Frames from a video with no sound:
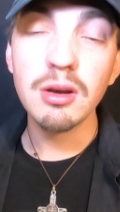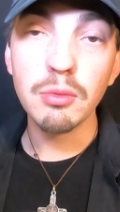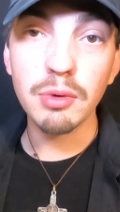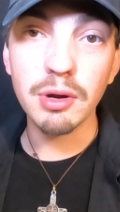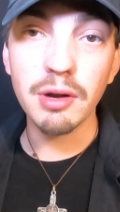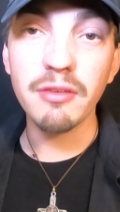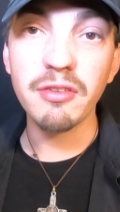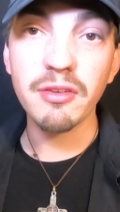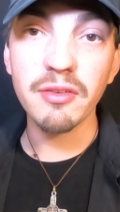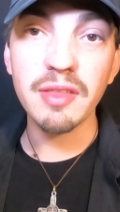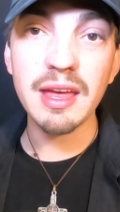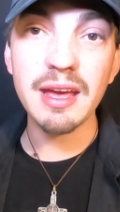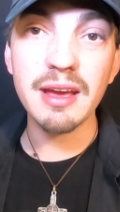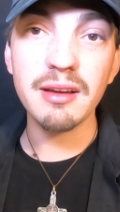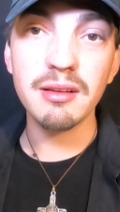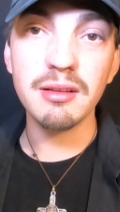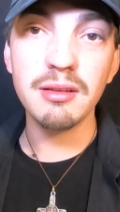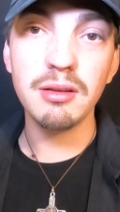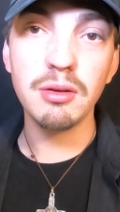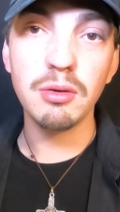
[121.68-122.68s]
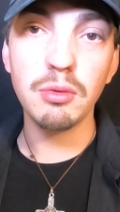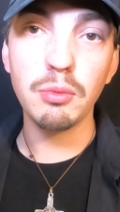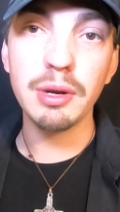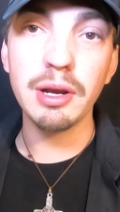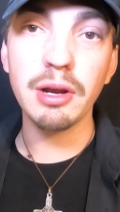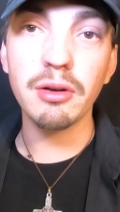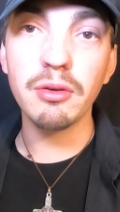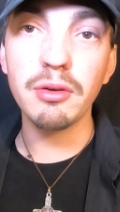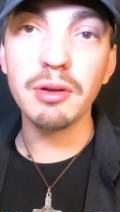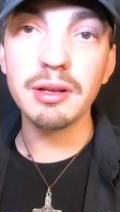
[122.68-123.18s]
Well, for that, we
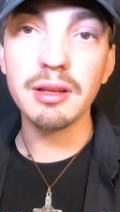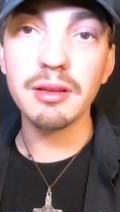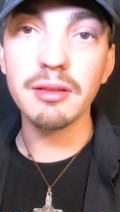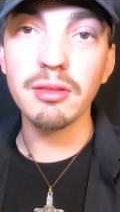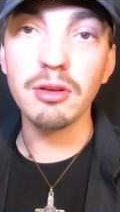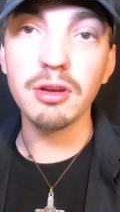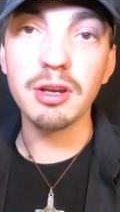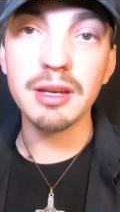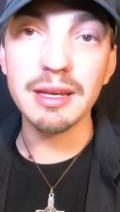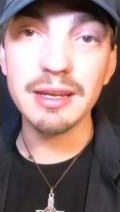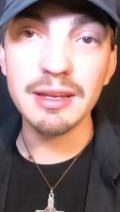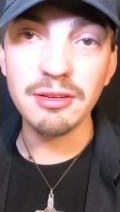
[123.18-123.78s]
are going to look